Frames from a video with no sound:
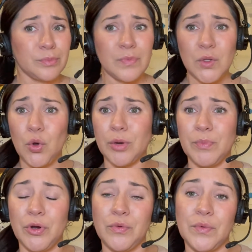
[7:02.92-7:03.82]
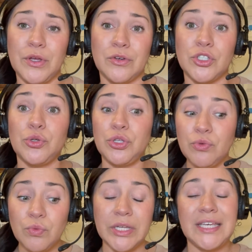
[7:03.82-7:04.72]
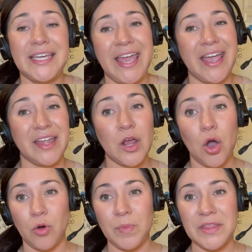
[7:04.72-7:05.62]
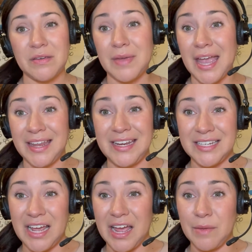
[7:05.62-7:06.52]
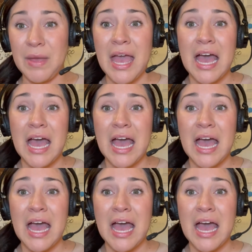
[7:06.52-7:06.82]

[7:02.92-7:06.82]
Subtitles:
or Peru. So you really can open them anytime.